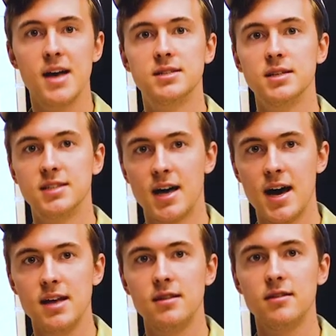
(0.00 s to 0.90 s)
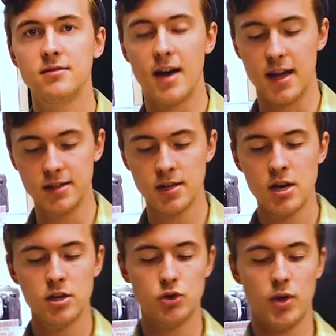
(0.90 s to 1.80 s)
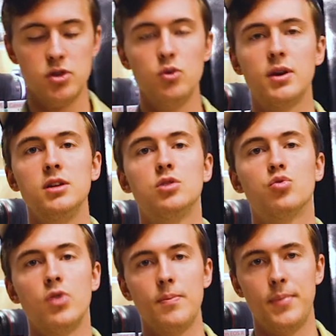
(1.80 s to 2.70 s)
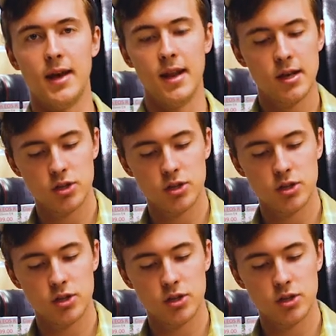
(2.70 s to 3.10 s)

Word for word: has designed the lens so that you can grip it,